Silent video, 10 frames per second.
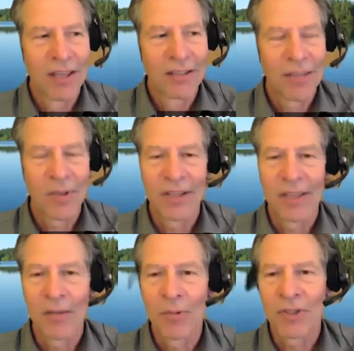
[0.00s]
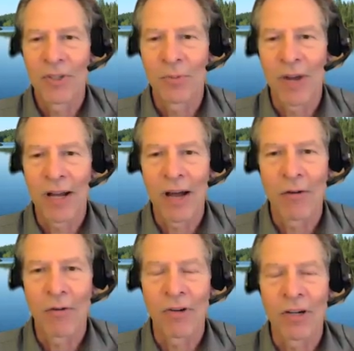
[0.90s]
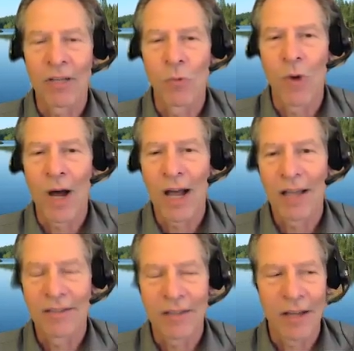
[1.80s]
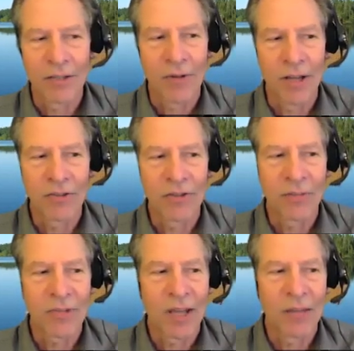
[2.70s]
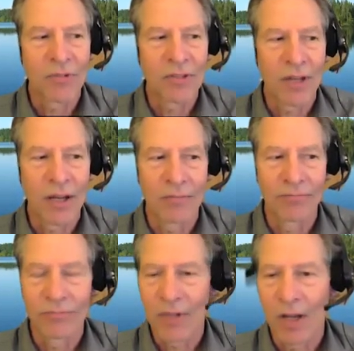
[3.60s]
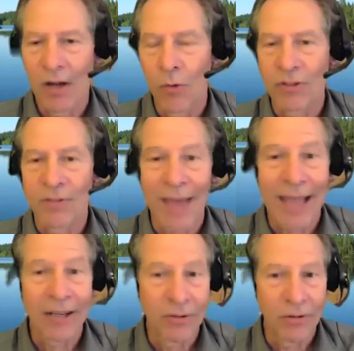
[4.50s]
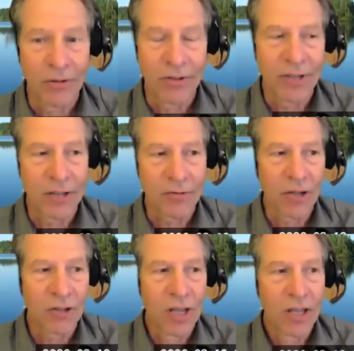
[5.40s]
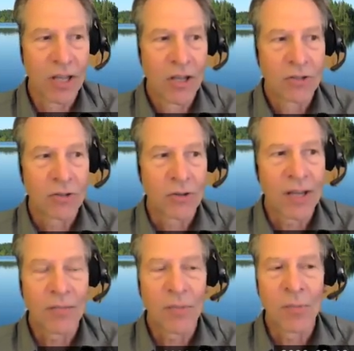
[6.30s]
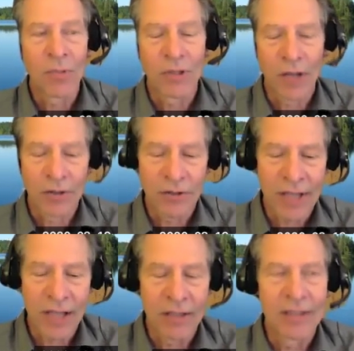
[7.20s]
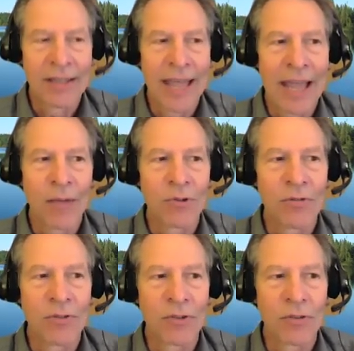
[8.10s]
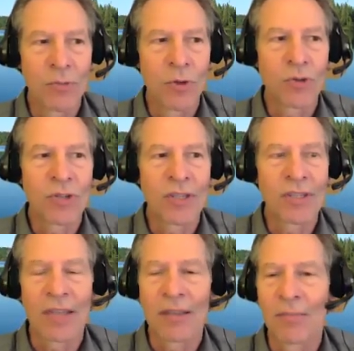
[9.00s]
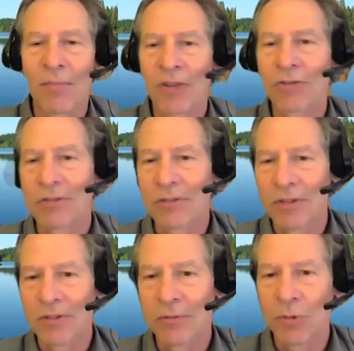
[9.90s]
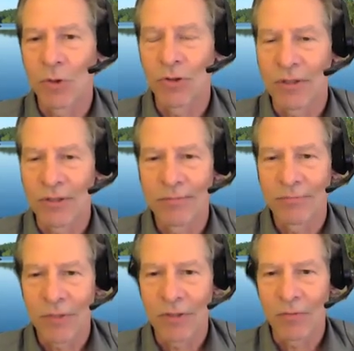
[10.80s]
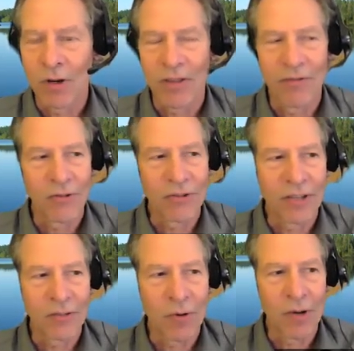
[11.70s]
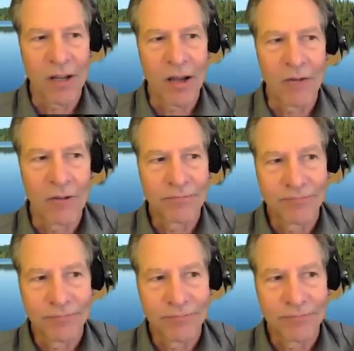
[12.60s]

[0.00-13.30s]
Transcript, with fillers: typically they'll be spread out over a wide size range, sometimes um, uh, orders of magnitude size range. So, getting people to understand the language of distributions and the measures of distributions is one of the first things we want to cover.